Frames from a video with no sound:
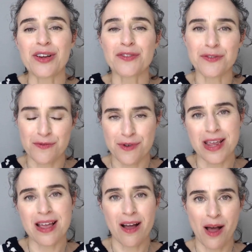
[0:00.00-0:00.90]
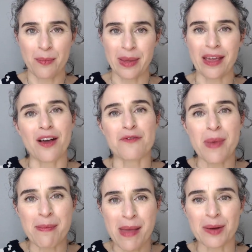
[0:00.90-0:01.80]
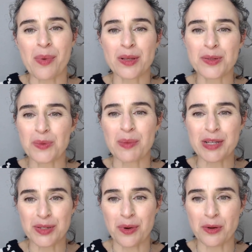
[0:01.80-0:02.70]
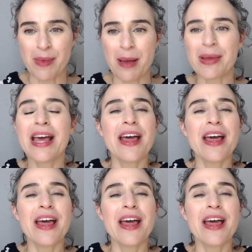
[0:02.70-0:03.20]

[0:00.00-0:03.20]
a free copy of my Menopausal Woman's Roadmap